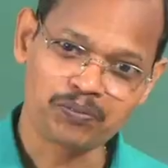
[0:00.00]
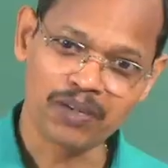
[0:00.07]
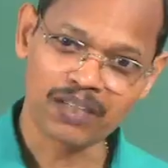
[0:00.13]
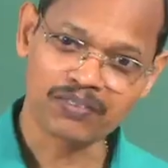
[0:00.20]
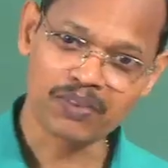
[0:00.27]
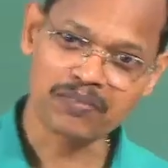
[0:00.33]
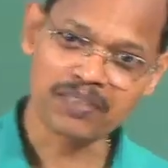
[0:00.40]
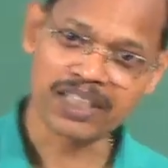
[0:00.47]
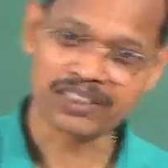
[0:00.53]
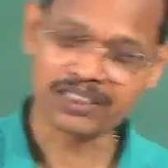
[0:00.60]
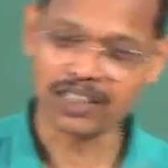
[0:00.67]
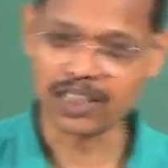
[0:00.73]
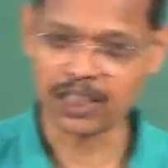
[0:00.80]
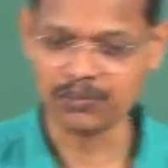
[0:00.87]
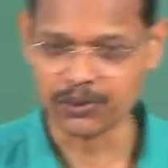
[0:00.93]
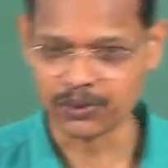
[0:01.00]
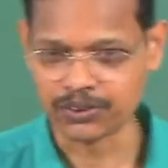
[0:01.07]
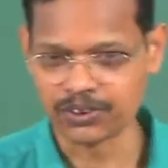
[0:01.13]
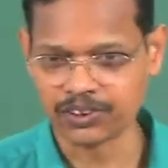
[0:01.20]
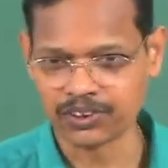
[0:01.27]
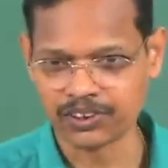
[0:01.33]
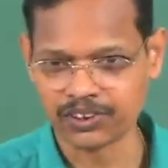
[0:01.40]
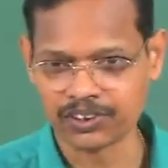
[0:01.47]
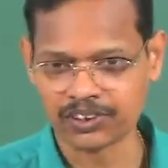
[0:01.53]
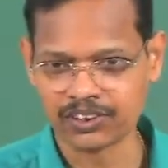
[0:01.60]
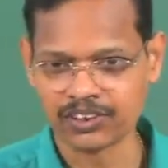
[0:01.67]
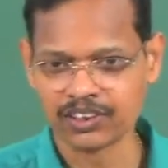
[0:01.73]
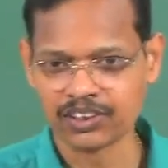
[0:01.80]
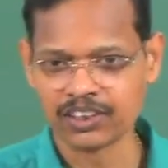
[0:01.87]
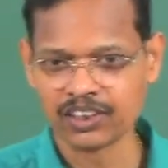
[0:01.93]
bioinformatics contribute
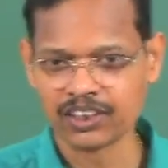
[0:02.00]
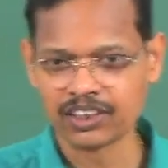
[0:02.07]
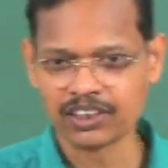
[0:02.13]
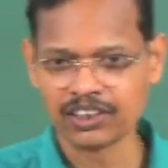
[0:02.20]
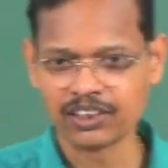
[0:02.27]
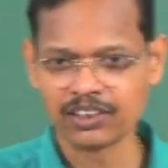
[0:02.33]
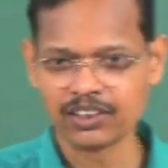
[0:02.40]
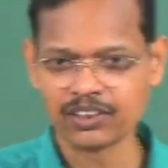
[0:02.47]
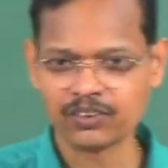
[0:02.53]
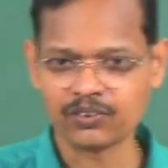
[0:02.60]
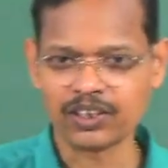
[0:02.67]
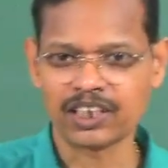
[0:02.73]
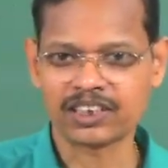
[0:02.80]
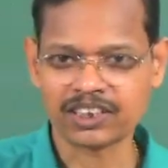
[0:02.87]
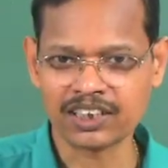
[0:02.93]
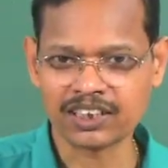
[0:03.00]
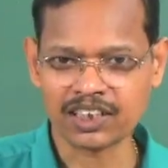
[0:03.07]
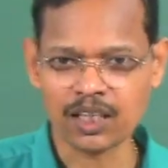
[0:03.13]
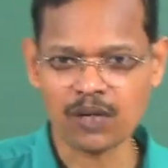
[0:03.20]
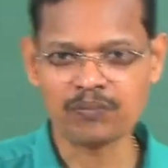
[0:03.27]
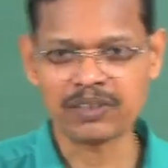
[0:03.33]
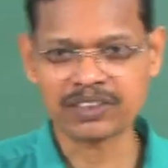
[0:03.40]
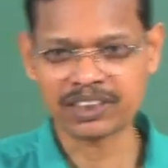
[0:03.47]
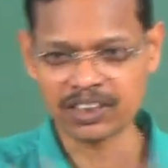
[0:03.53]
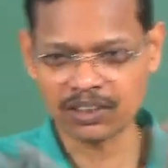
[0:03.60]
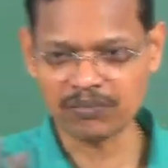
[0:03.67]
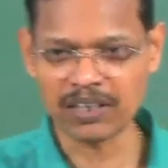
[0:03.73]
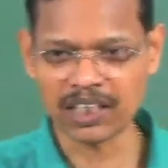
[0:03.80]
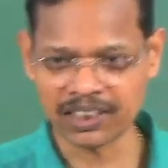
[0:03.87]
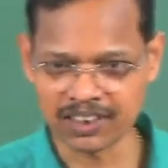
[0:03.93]
to understand the complexity
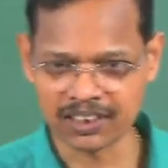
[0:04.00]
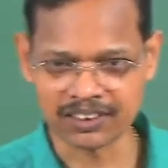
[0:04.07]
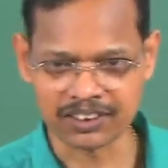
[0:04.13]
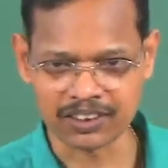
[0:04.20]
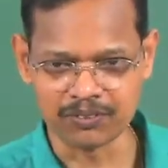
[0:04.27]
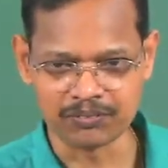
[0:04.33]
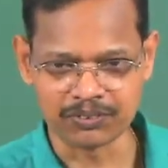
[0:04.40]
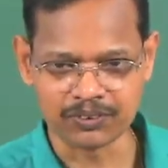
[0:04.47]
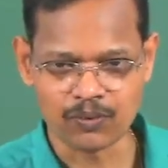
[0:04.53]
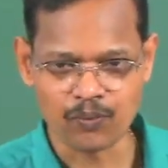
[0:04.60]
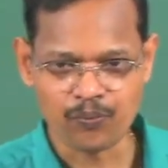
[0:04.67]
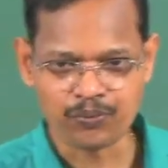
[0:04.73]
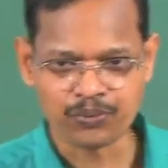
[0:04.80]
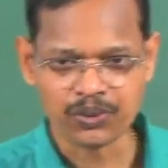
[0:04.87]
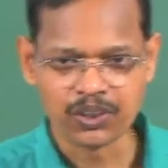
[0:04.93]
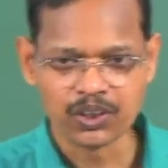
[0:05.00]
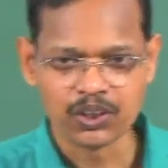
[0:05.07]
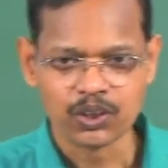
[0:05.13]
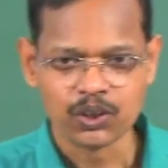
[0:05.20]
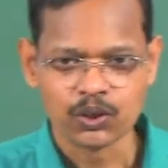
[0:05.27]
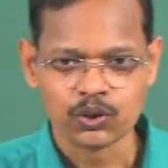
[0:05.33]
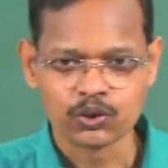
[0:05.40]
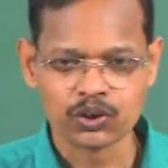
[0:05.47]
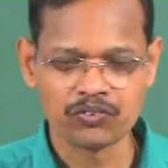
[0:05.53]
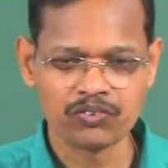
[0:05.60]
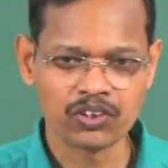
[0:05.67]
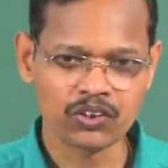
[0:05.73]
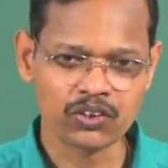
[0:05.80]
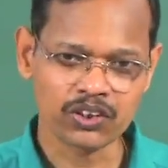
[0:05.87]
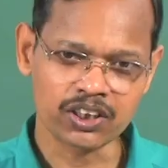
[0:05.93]
of biological systems. So, if
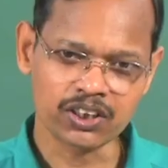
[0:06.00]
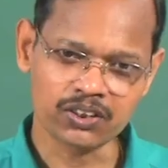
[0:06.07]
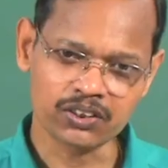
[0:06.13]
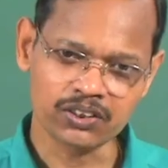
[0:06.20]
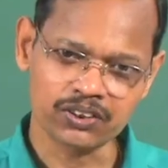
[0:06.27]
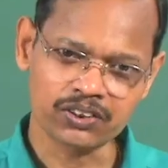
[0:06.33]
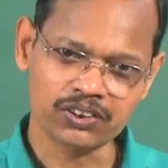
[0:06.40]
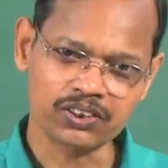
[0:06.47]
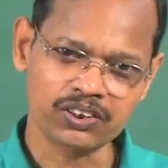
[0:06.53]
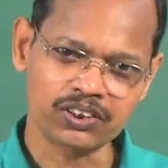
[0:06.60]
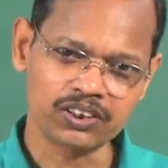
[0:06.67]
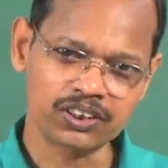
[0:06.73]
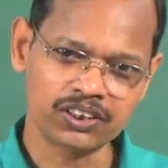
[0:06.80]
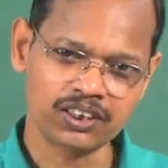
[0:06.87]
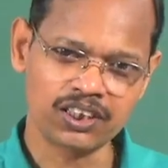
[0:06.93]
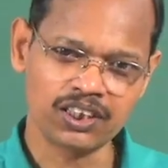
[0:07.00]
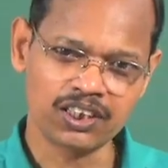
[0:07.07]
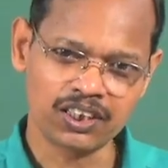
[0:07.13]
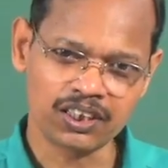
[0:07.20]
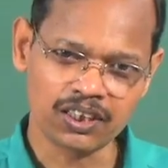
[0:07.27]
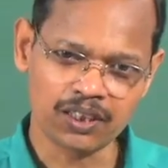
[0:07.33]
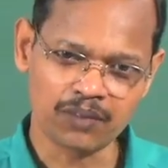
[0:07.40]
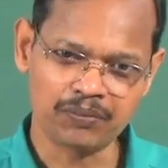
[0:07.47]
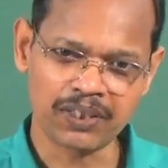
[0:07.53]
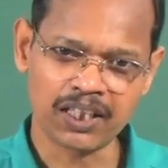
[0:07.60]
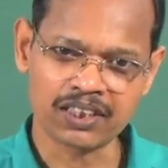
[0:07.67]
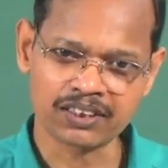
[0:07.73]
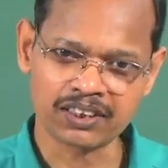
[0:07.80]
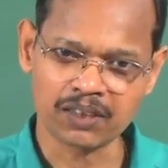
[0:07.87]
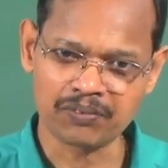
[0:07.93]
you look into the
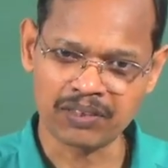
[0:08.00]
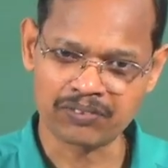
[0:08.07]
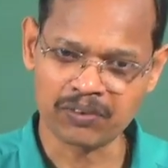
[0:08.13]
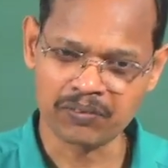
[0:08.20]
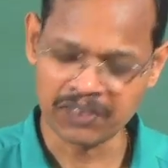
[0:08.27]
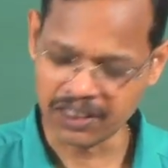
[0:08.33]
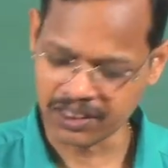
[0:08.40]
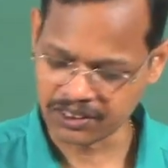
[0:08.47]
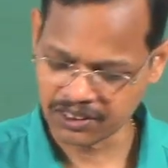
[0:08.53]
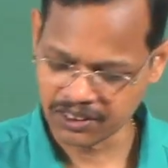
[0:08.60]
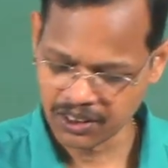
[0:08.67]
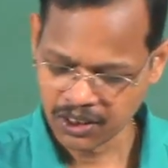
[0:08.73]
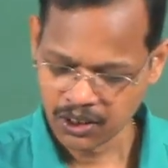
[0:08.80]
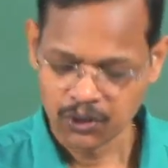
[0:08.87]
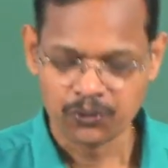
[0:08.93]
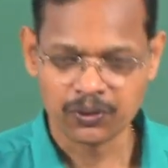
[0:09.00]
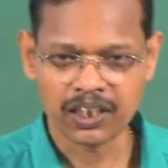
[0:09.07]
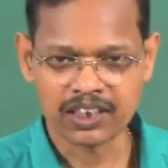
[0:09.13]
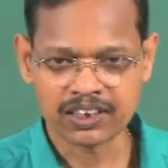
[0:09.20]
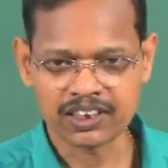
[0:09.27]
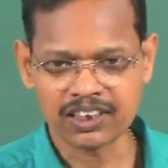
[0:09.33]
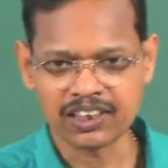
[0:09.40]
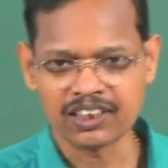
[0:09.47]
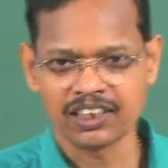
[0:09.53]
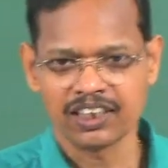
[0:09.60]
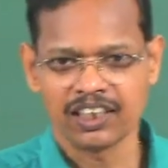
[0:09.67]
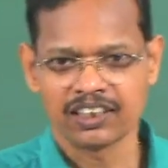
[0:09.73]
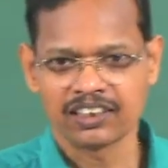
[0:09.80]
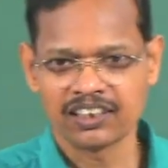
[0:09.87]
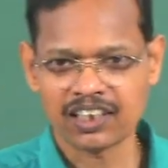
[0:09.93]
applications of bioinformatics, you can see
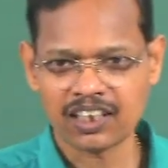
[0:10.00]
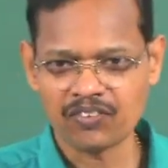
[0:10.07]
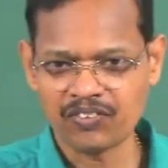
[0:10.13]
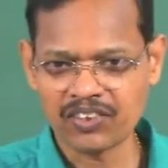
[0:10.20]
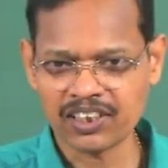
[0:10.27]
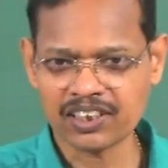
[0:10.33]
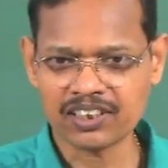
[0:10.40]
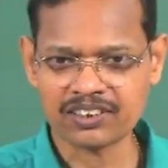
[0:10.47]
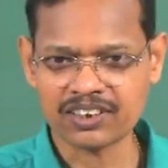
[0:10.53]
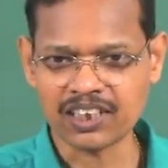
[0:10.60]
there are various